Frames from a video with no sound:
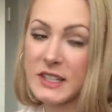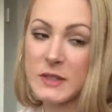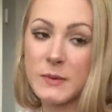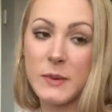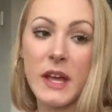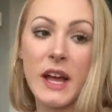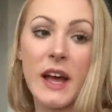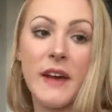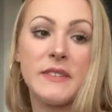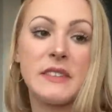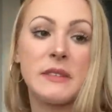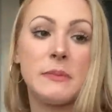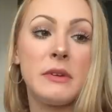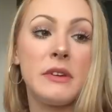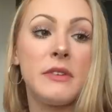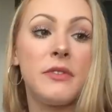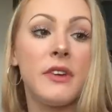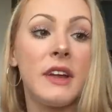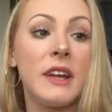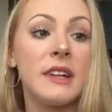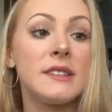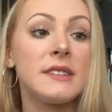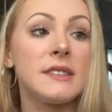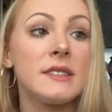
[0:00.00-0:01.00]
We have to be
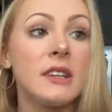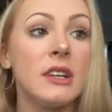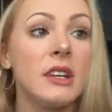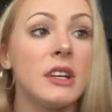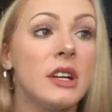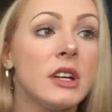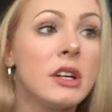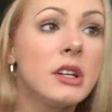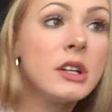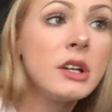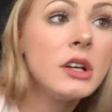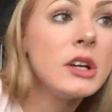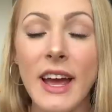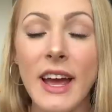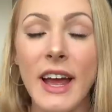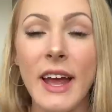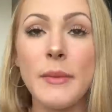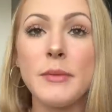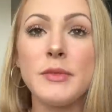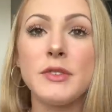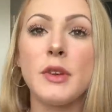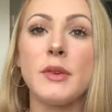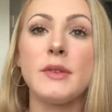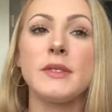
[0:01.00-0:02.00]
fancy here.
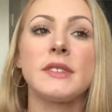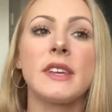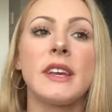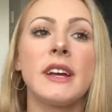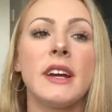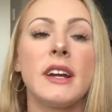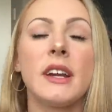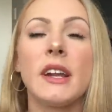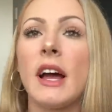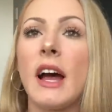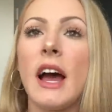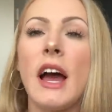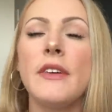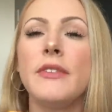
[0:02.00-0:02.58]
I'm so scared.